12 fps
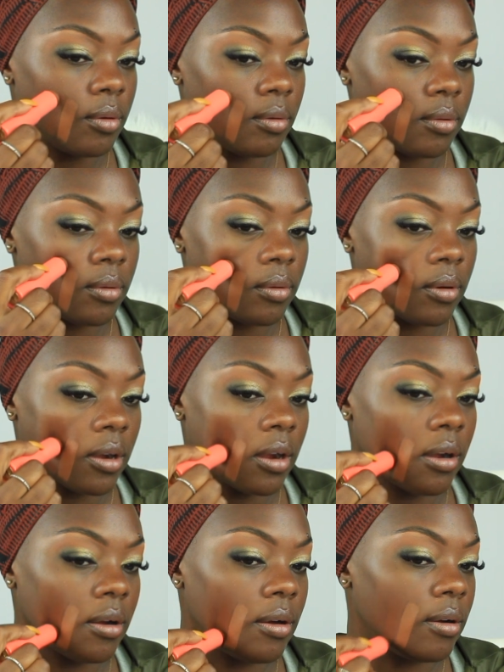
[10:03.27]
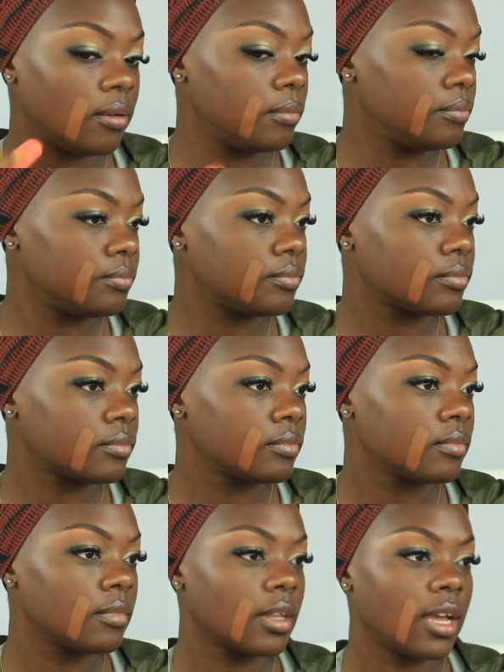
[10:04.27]
Ooh, girl.
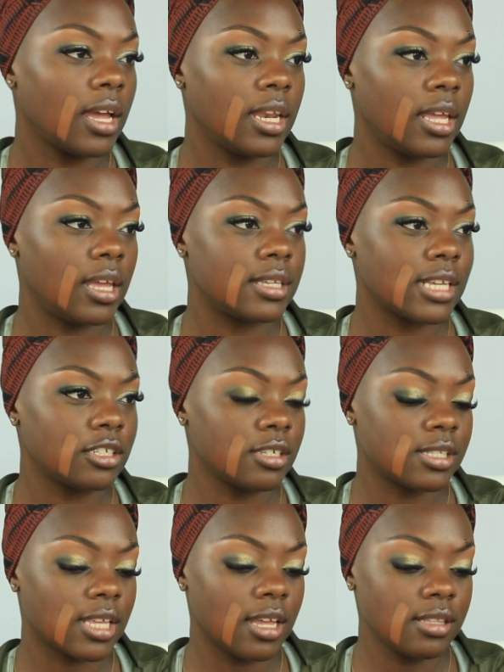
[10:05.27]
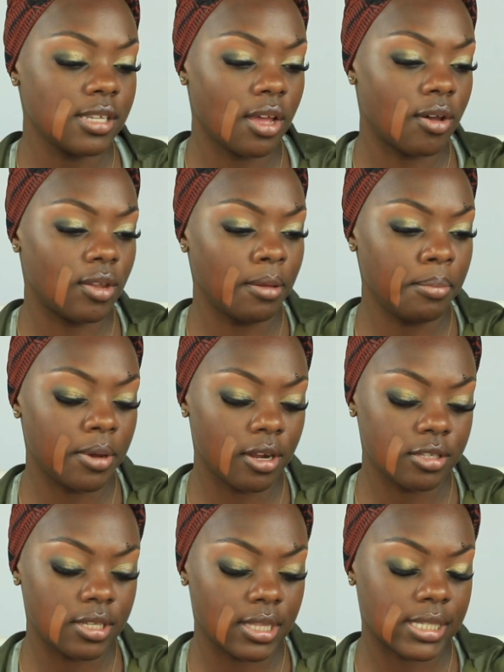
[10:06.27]
Honey, is that your skin tone? Let me put
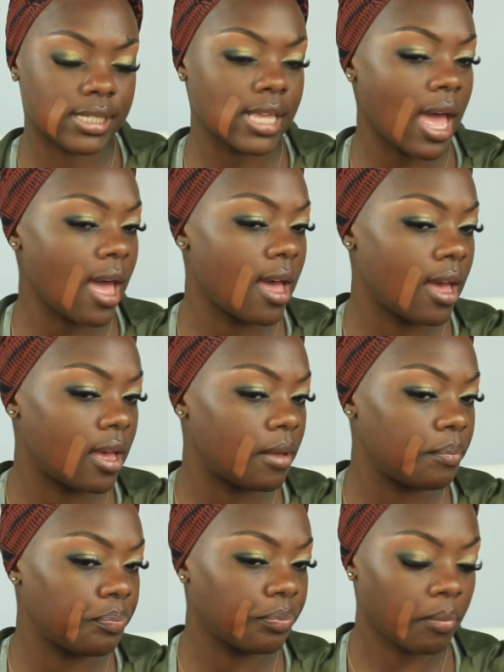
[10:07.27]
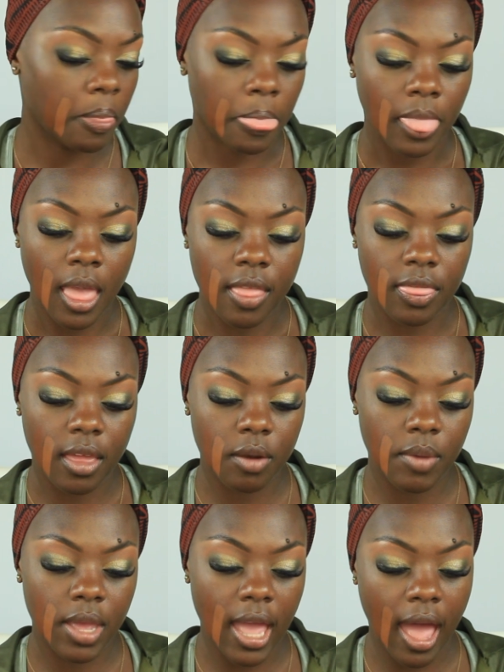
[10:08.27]
her to the side. Then
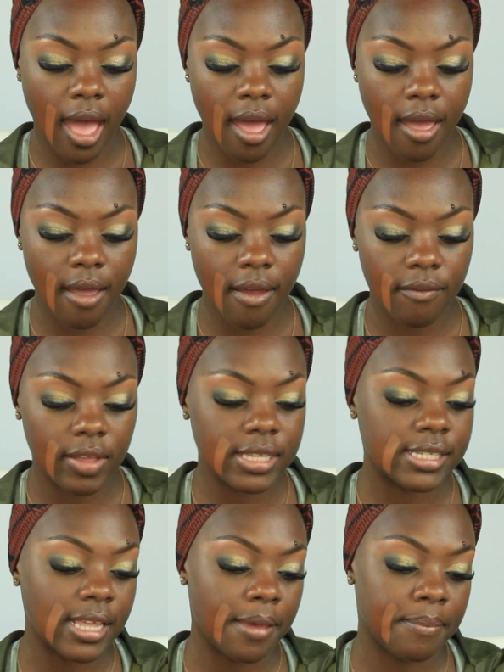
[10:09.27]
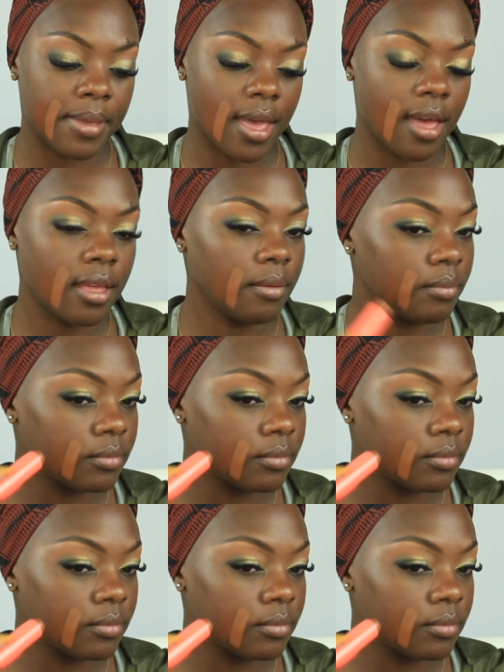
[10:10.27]
we have Zambia.